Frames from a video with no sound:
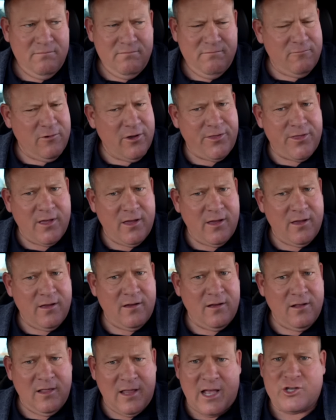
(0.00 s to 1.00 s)
with a
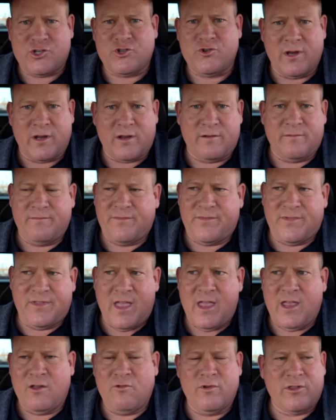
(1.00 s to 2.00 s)
electric
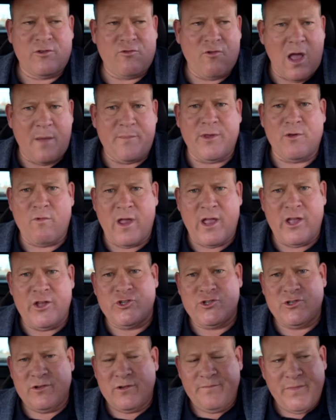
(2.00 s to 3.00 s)
thing with crappy
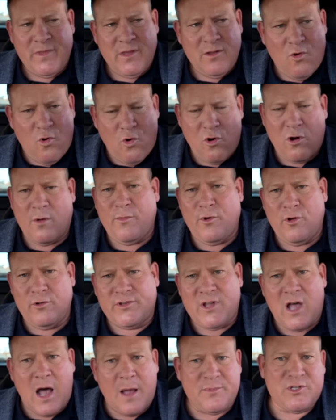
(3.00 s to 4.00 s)
range, horrible
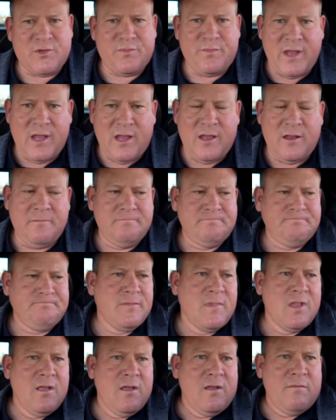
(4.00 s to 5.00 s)
top speed,
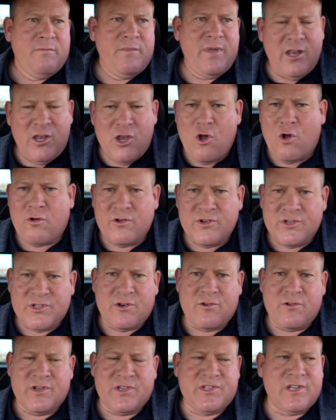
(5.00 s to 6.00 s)
mediocre
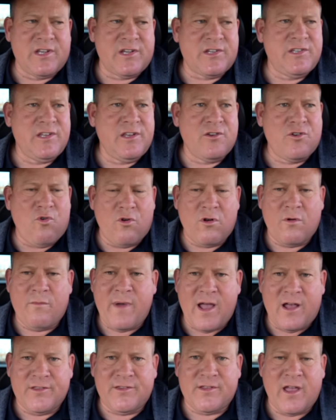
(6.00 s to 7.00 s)
0 to 60 in quarter
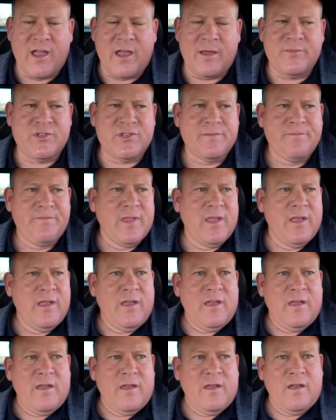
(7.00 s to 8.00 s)
mile times,
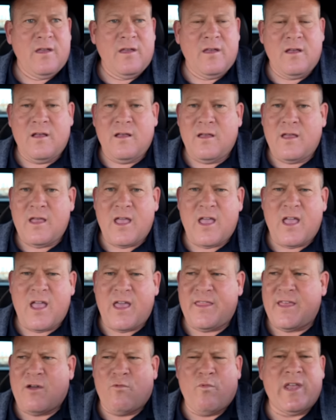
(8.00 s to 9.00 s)

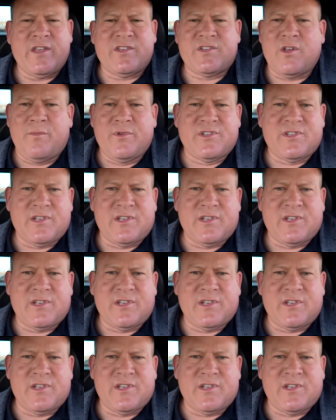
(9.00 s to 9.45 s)
and that weighs almost